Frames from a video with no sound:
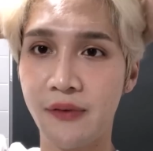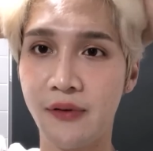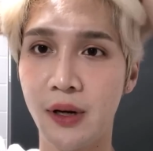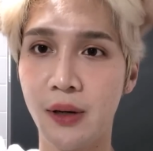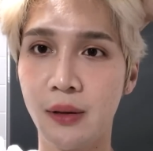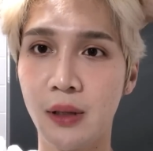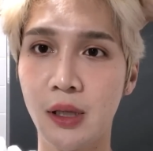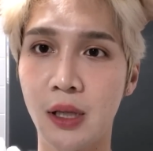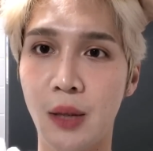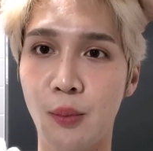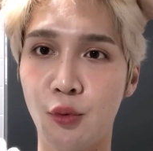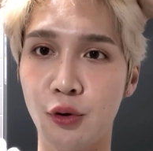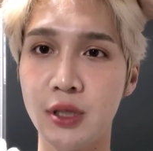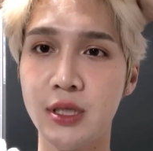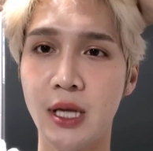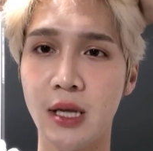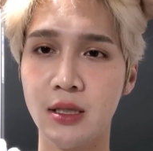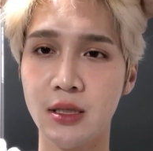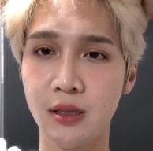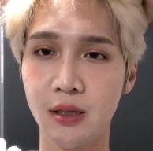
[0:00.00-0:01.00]
I've gotten a lot more
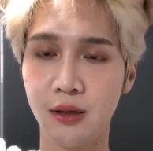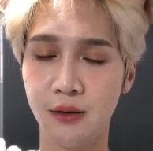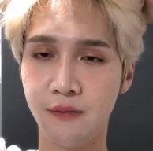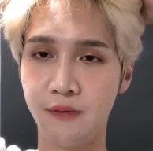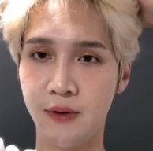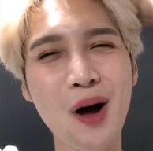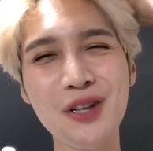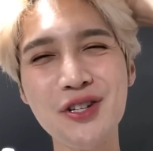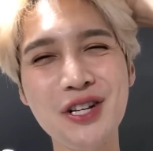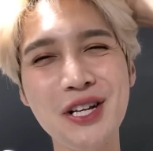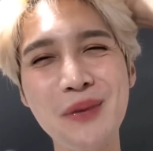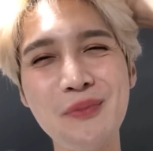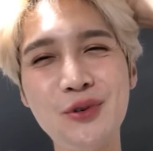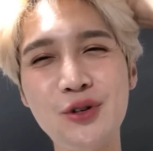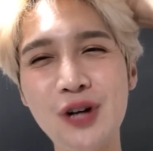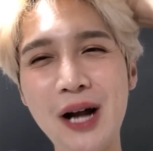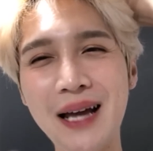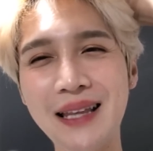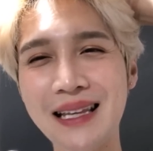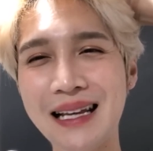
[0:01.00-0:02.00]
sensitive. Watching him
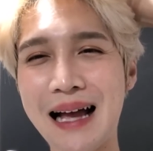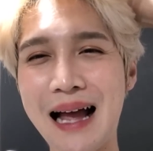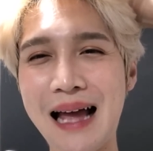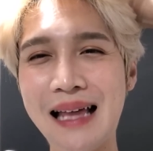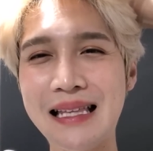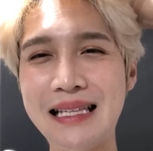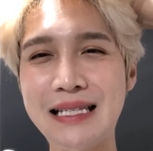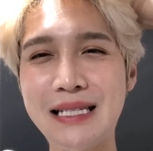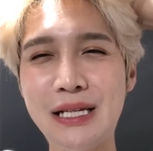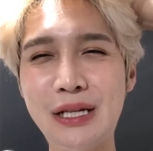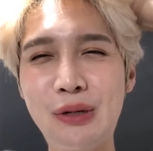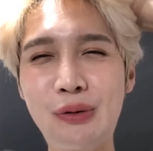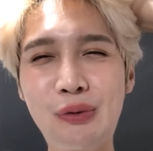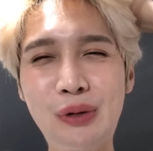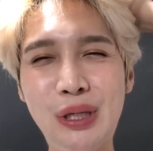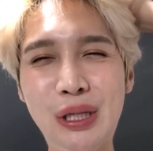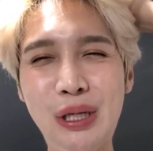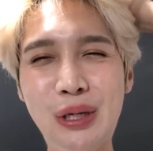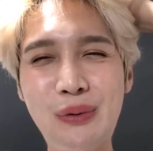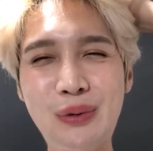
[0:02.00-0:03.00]
try the Kylie skin
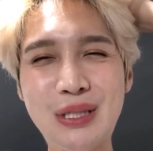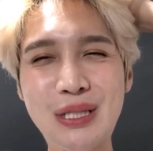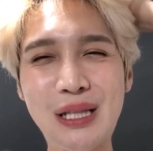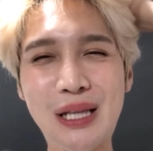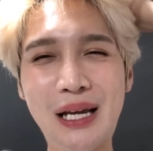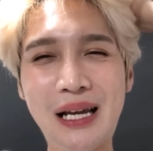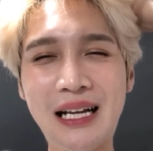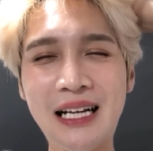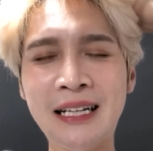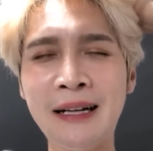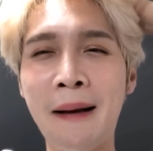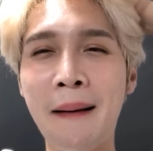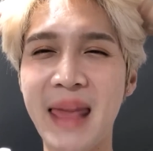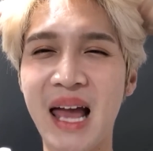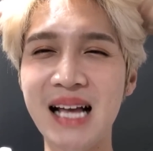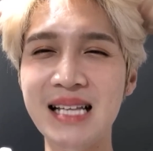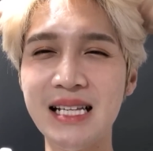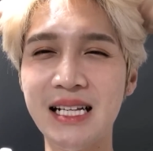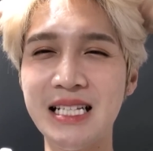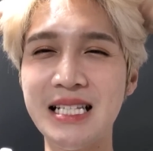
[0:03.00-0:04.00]
really was like,
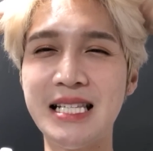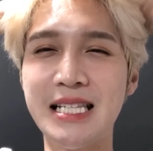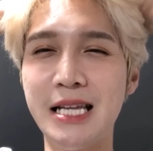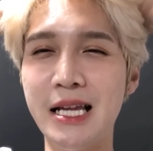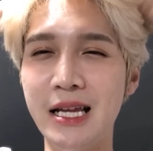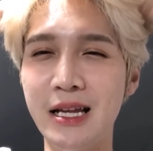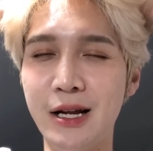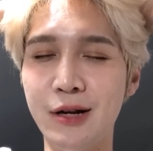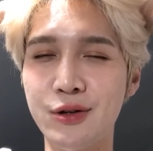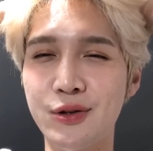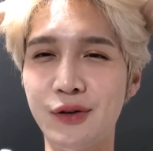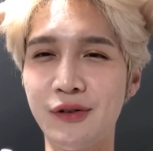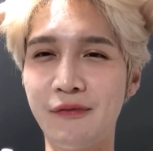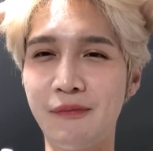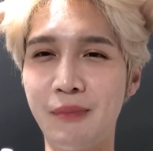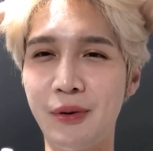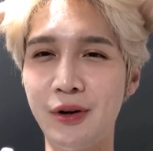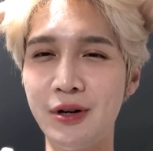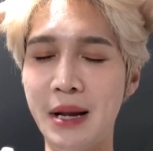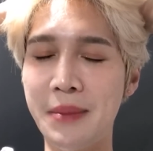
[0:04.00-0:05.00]
as like a skincare sort
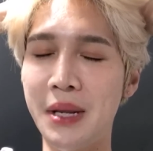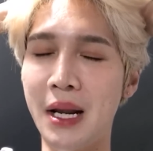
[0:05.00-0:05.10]
of perk.